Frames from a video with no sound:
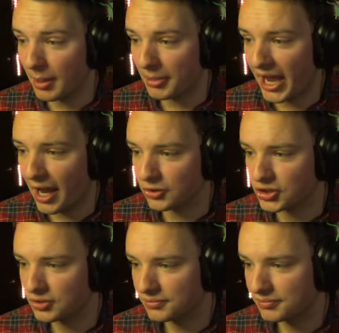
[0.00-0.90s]
about my
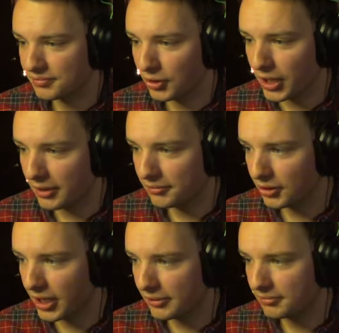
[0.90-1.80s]
house. Hold on,
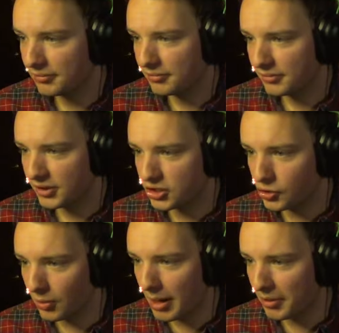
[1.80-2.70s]
hold on. Did
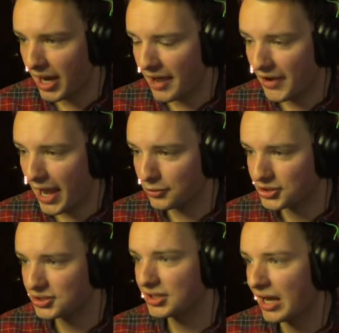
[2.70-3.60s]
you remember I have a
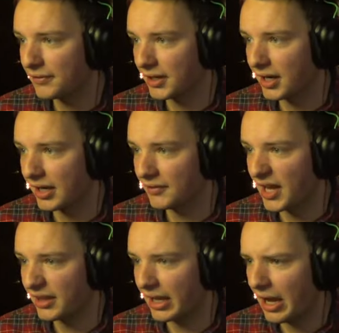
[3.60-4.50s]
house? I forgot I even
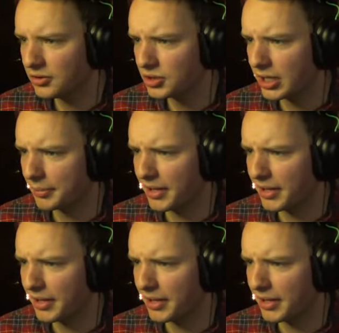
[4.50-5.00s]
had that. How'd you get up